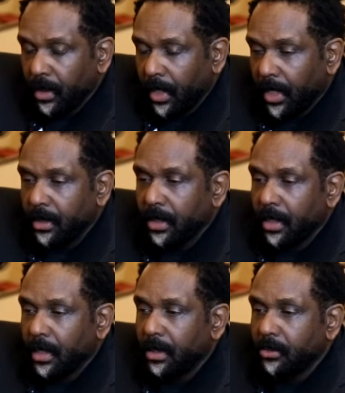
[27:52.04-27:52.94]
And
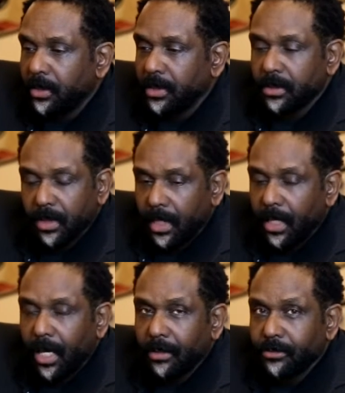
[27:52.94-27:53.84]
uh, we just thank
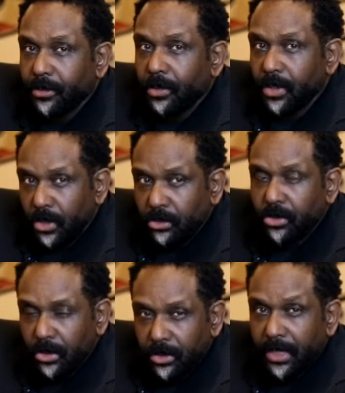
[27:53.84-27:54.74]
God for you
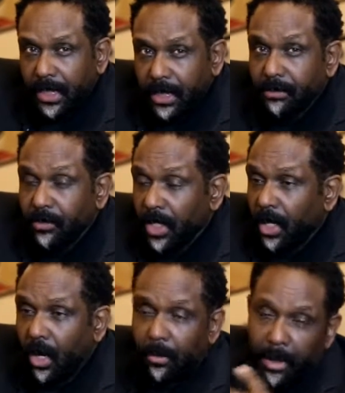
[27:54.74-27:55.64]
tuning in.
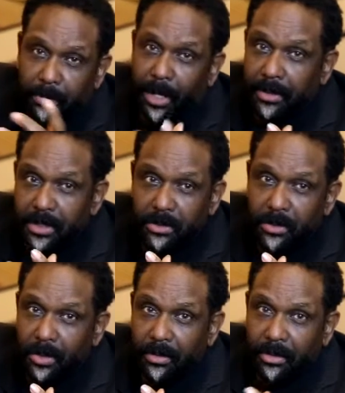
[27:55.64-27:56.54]
All my partners, we
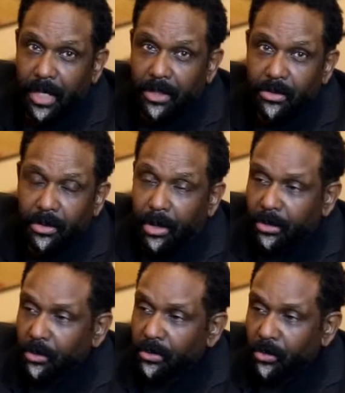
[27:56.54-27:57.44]
want to thank you
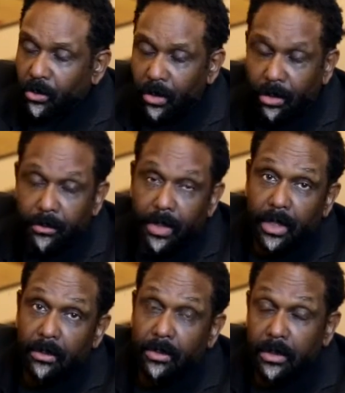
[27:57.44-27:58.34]
all over the world
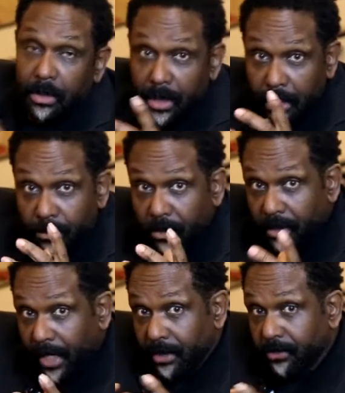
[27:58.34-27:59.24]
want to give you
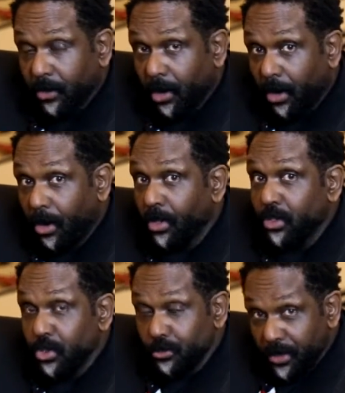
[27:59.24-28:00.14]
thanks for all
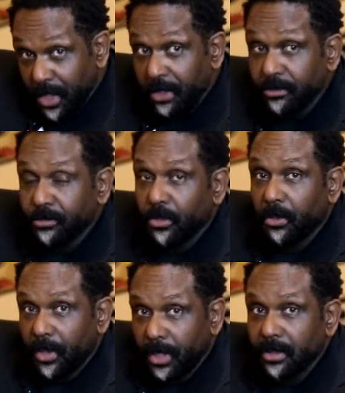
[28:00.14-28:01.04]
that you've done
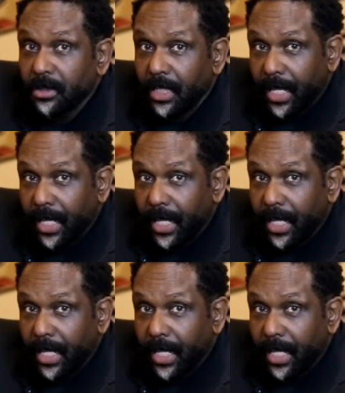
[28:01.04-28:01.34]
for us.